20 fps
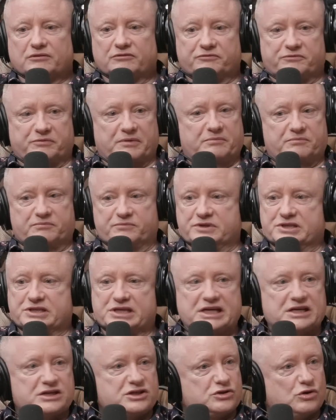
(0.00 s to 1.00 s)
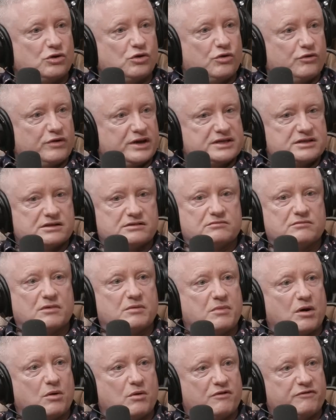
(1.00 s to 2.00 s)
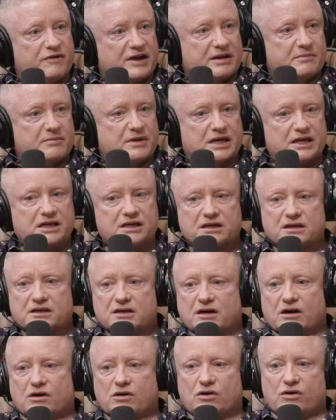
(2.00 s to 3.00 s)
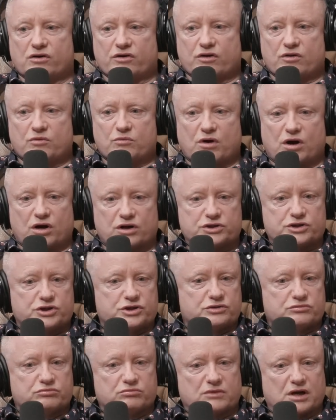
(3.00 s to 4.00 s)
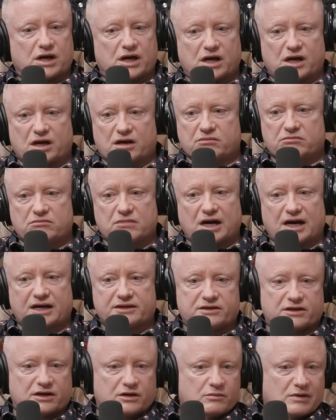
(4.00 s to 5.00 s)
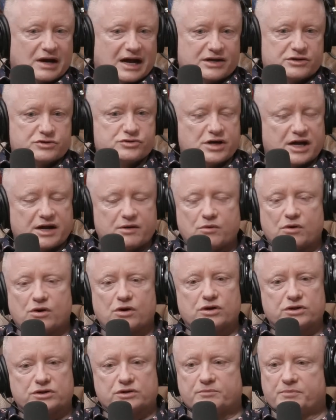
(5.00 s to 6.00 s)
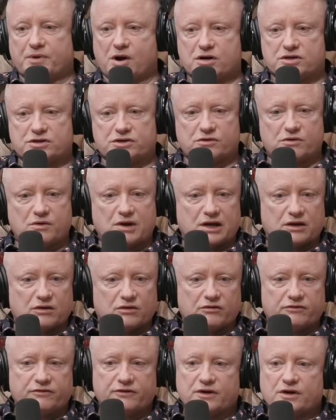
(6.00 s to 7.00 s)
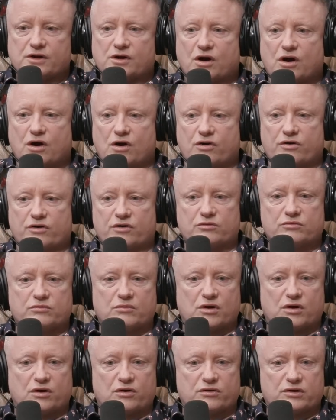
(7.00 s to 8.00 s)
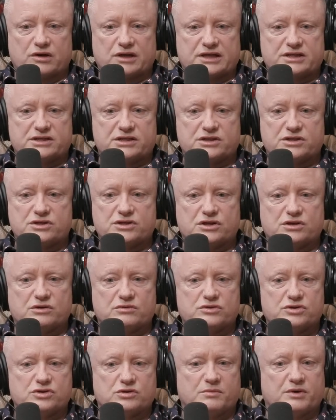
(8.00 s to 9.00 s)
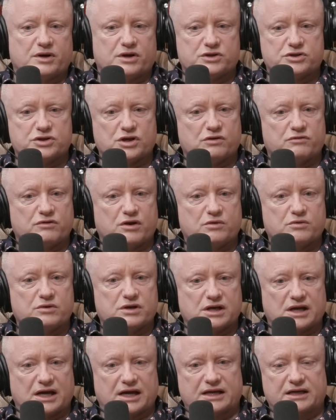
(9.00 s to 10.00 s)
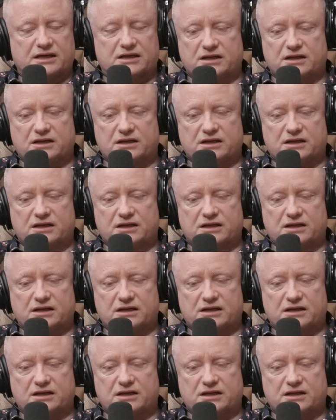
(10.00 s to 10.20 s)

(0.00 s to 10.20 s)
and see stories and motivate me, or I'll watch Andre Ward, a boxer who I love, or I'll listen to someone on Joe Rogan,